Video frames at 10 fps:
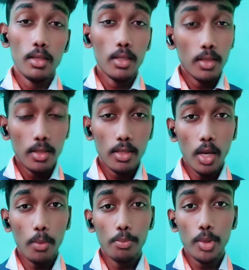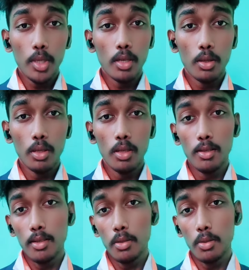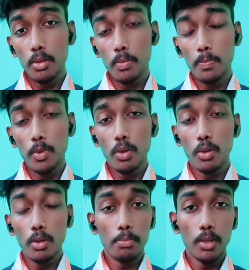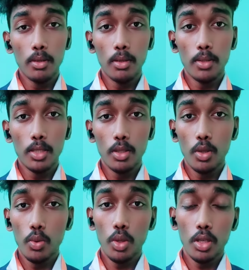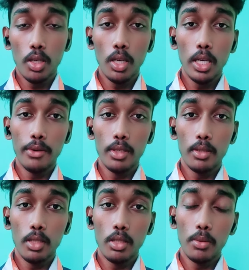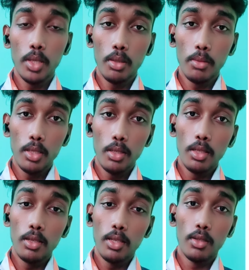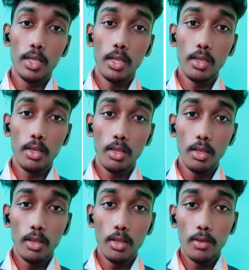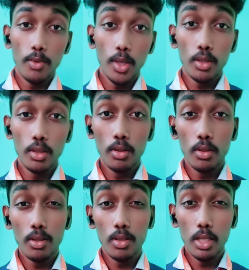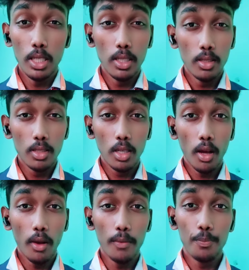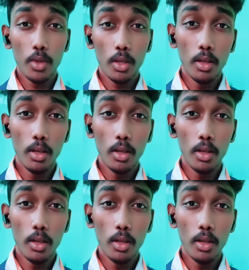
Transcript: In this topic, a positive work culture and environment typically embodies these characteristics or